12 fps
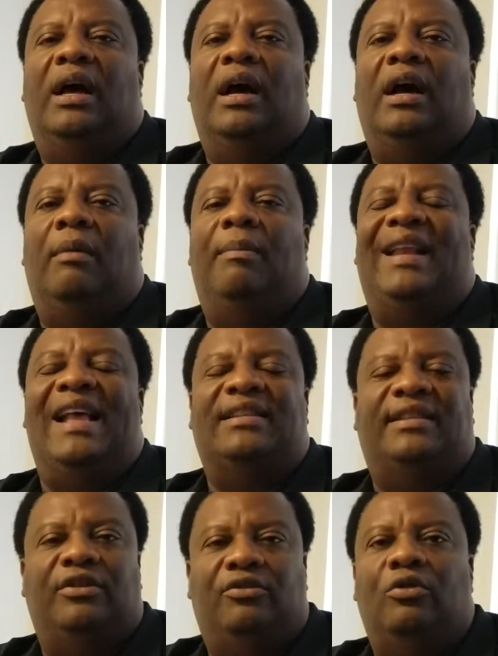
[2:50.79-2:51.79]
But
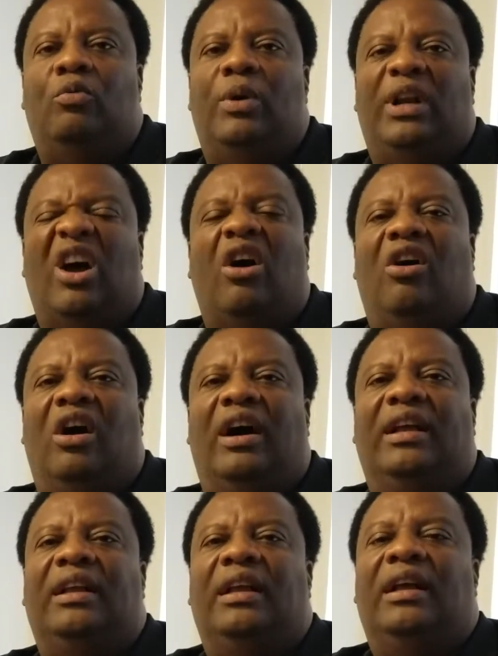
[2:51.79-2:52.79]
as the group went
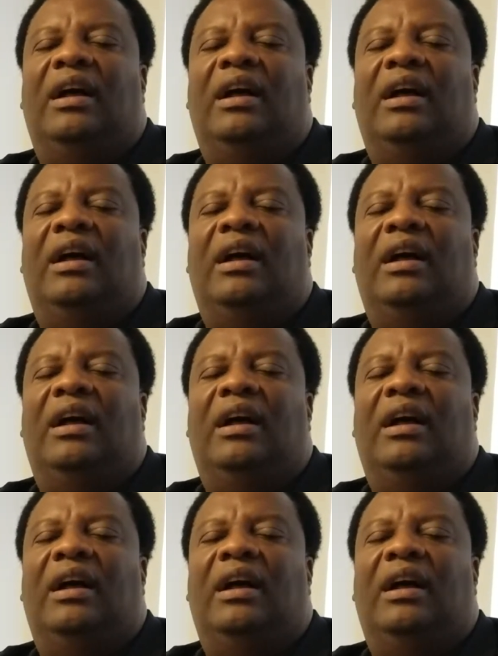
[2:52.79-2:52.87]
on,